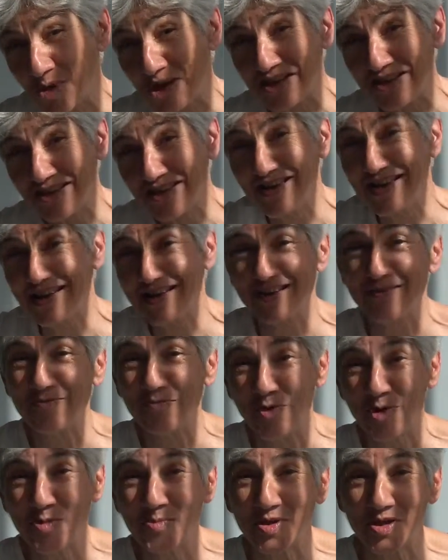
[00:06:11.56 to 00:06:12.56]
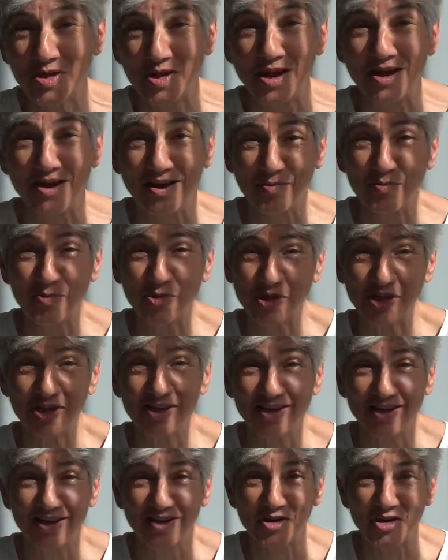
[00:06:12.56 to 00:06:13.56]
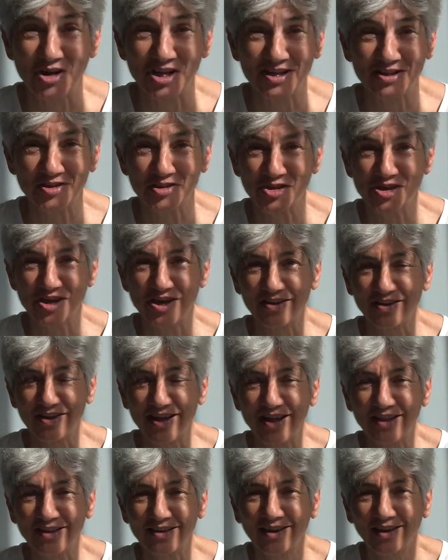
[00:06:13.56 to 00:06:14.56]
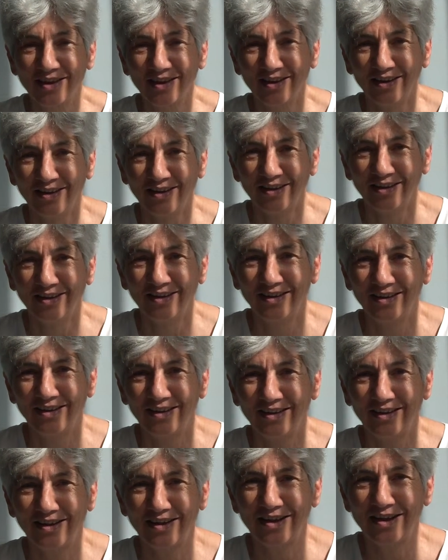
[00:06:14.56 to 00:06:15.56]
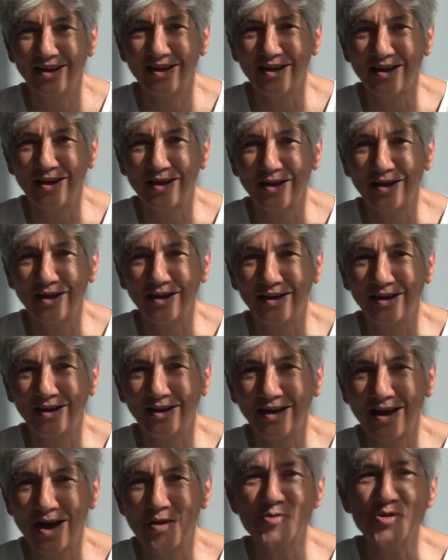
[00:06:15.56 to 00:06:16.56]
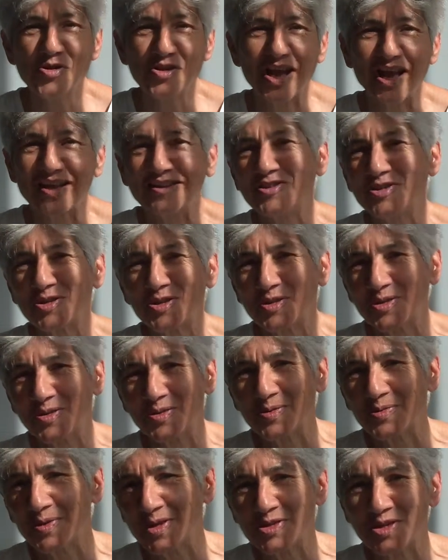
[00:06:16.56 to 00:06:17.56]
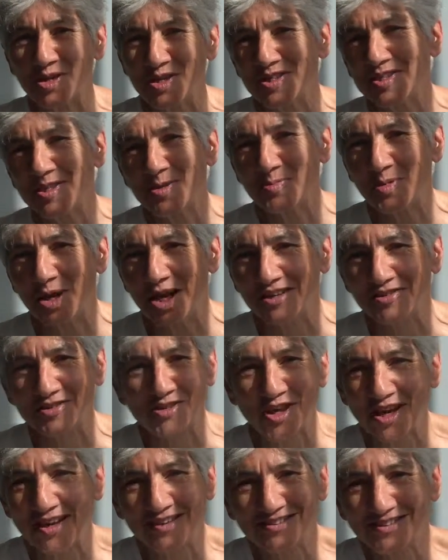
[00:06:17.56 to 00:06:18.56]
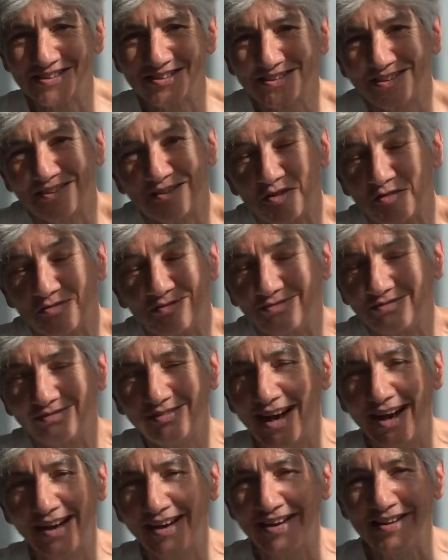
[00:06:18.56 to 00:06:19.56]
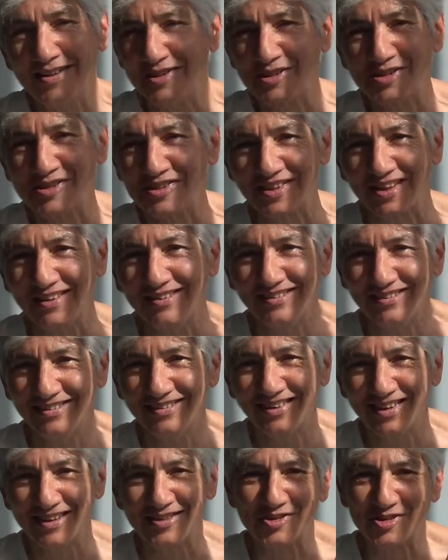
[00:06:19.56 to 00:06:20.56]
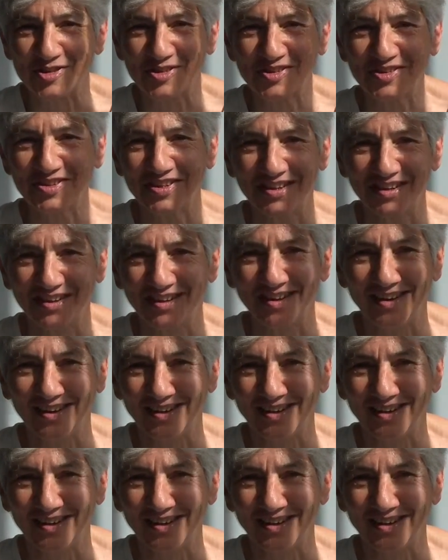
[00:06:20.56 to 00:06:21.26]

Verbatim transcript: many women are putting their energy on that uh, I wouldn't answer your question. Is it by chance? Uh, I cannot. I just. Uh,